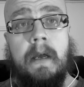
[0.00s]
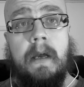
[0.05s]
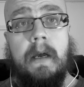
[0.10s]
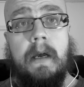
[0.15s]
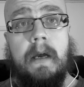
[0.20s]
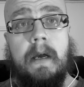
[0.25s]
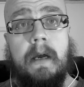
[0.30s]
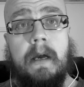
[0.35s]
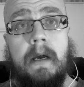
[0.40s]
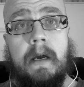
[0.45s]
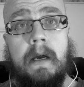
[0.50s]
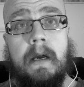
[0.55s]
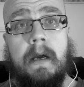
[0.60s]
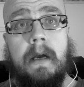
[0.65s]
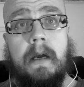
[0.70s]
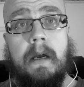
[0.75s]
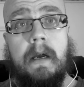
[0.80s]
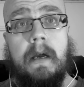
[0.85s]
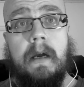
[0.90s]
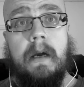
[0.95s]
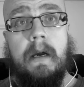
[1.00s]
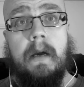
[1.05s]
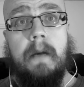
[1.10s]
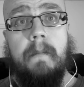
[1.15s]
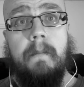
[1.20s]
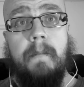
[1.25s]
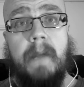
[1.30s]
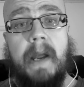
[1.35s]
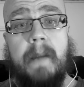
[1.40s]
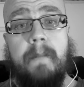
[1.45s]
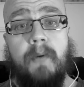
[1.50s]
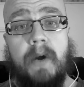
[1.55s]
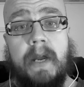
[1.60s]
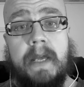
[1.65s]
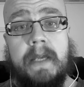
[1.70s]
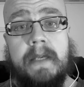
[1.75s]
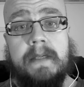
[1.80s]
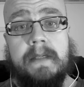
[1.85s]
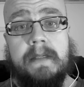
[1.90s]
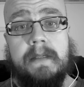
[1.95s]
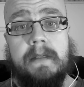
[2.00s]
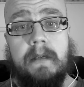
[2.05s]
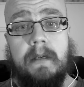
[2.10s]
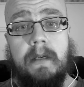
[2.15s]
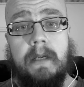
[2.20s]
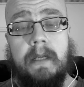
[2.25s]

Uh, my breaks